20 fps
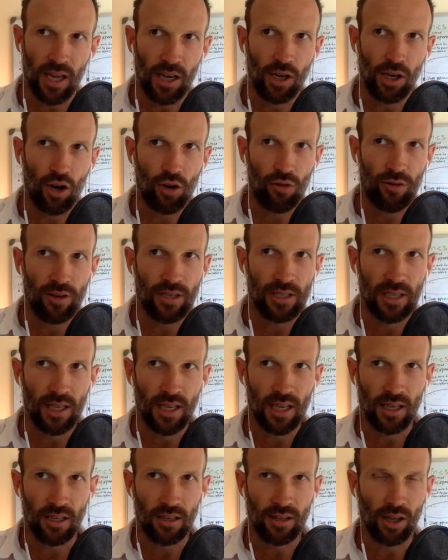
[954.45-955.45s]

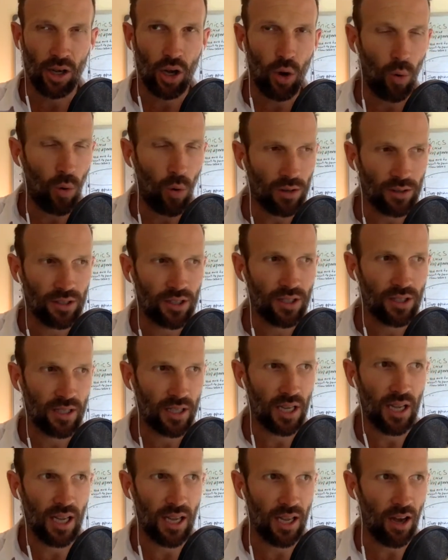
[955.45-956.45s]
increasing the
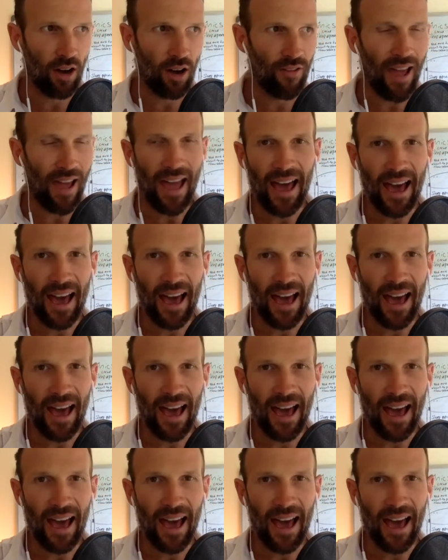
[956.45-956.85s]
quantity of